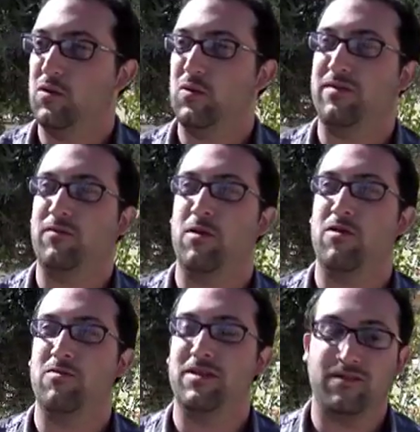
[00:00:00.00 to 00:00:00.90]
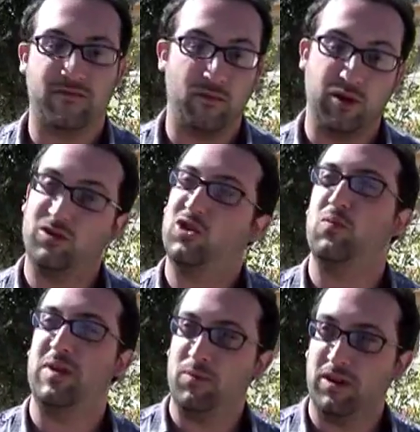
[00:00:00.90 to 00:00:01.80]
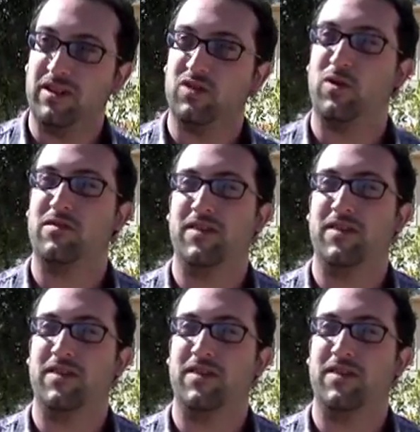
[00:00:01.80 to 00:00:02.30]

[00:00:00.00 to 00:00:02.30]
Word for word: We've grown from those two people in this one